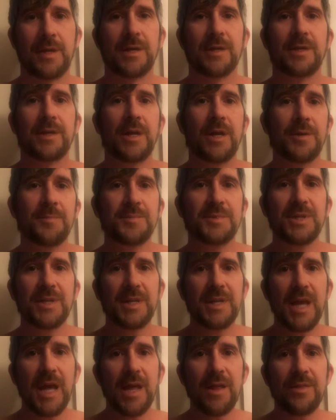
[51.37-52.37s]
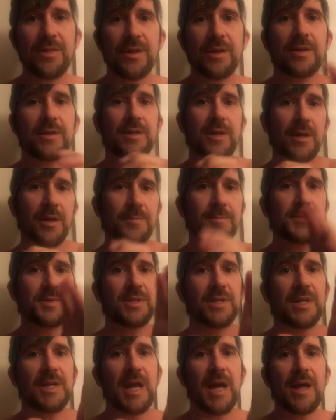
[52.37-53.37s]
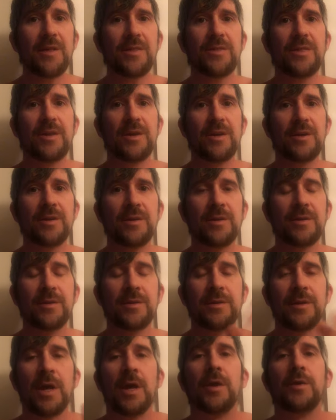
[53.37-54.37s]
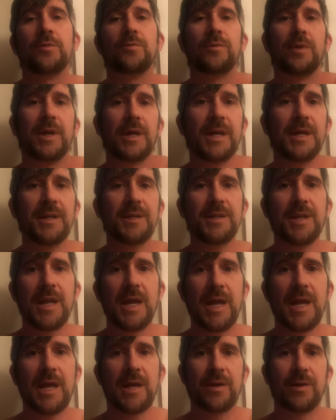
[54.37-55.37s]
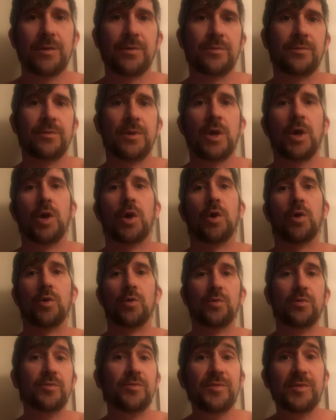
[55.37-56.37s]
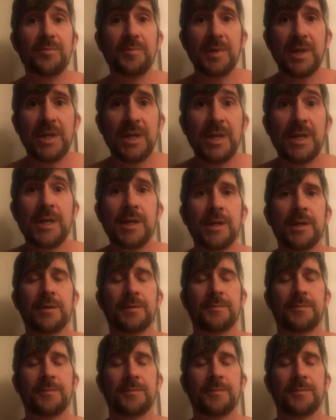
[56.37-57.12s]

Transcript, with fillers: Come together, come together right now over me.